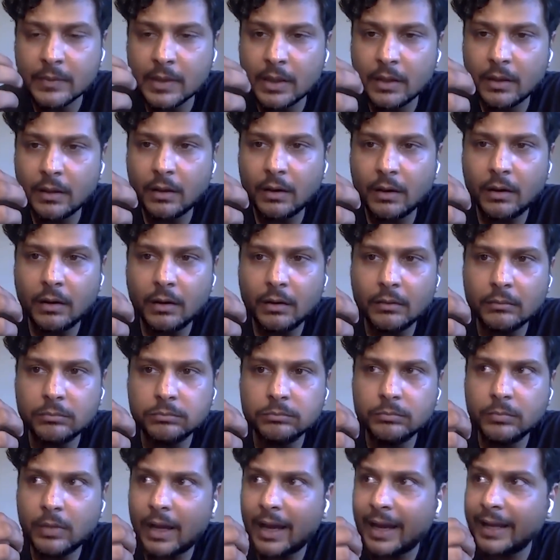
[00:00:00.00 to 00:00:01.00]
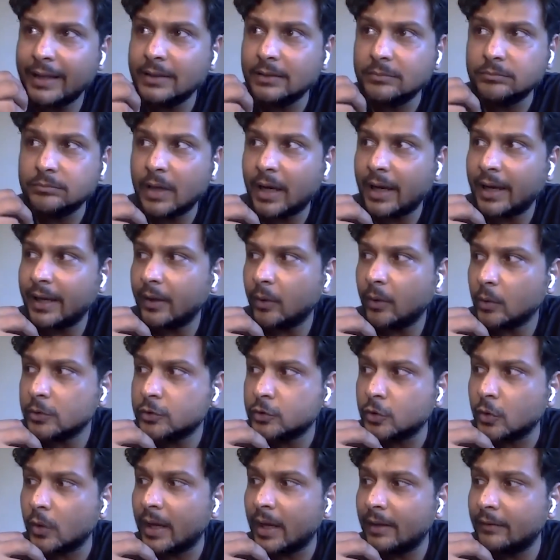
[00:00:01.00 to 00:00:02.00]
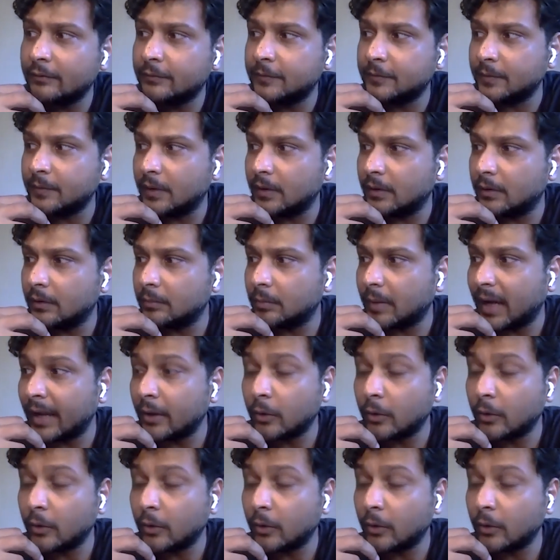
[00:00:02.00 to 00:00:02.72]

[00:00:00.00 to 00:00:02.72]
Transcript: I uh, I I also have uh,